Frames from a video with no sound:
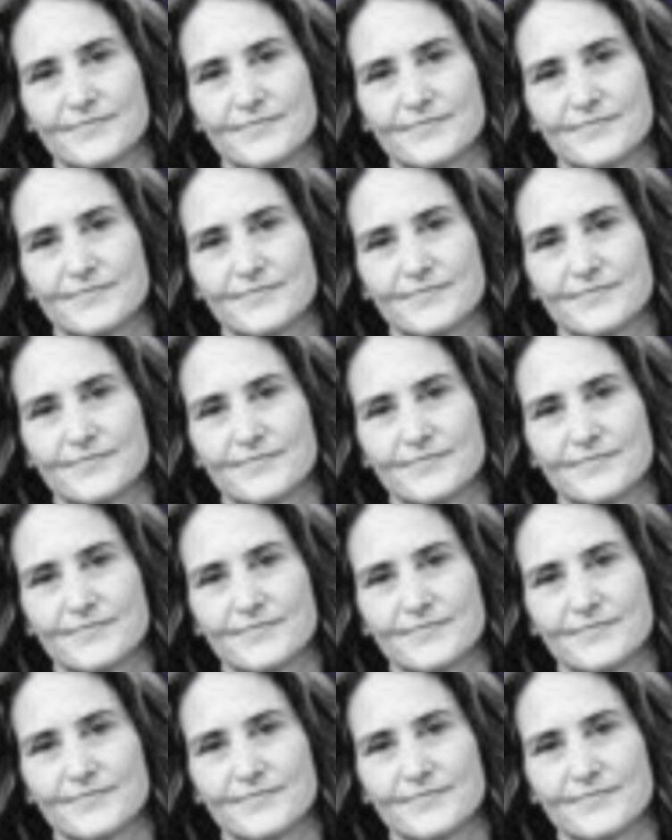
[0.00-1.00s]

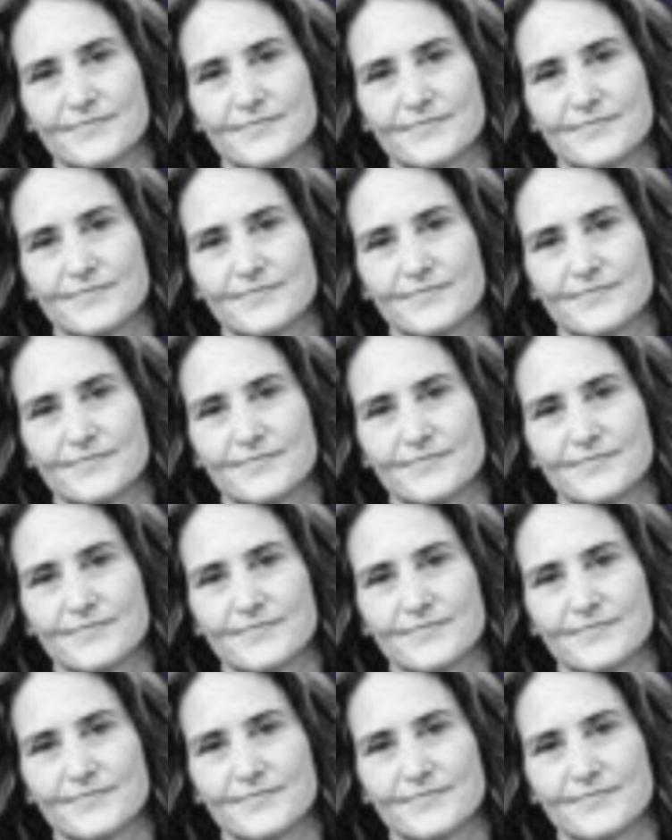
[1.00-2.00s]

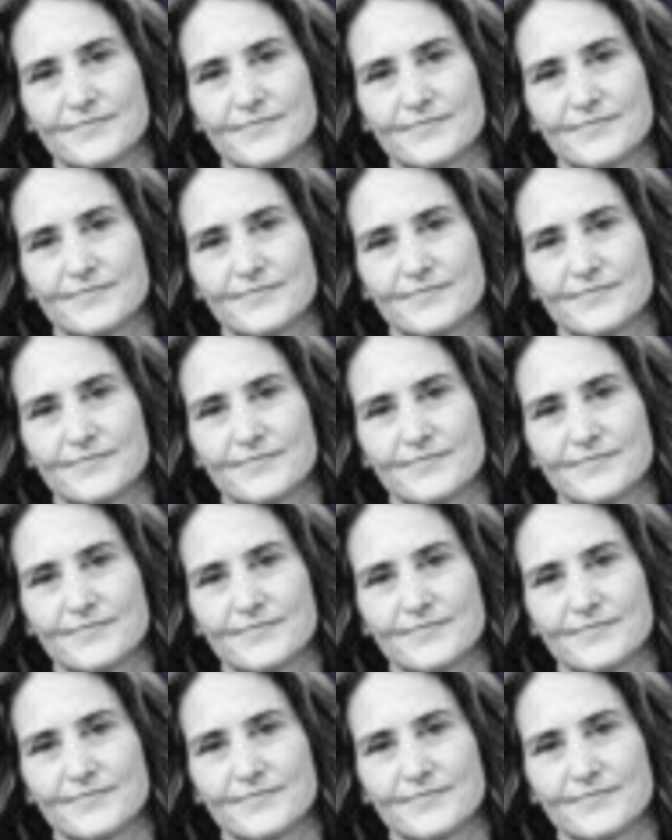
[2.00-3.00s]

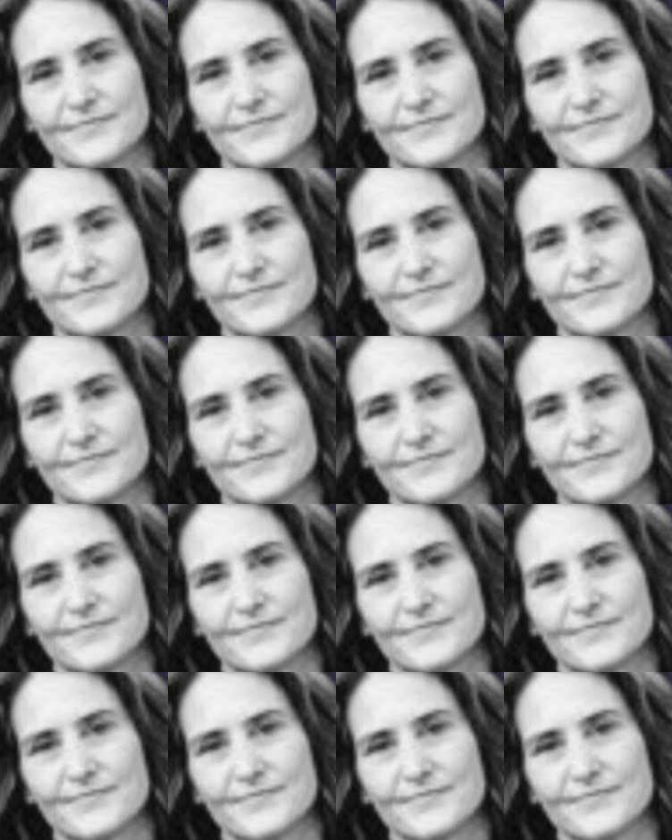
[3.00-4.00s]

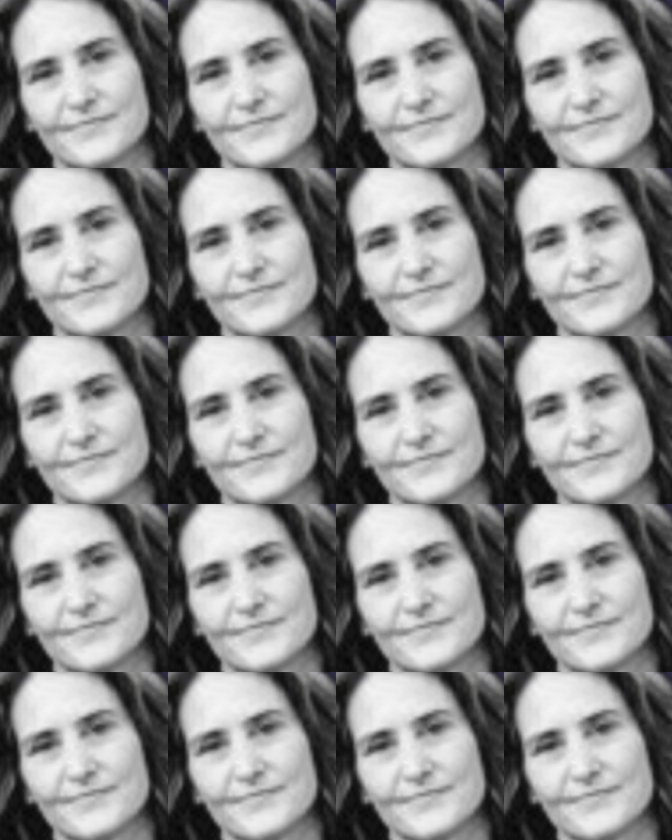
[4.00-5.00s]

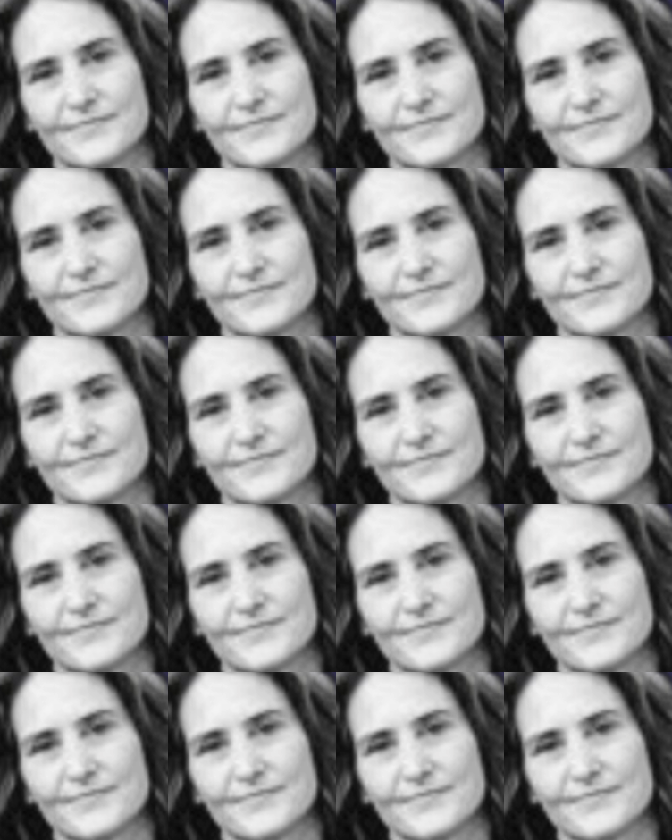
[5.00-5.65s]
[no speech]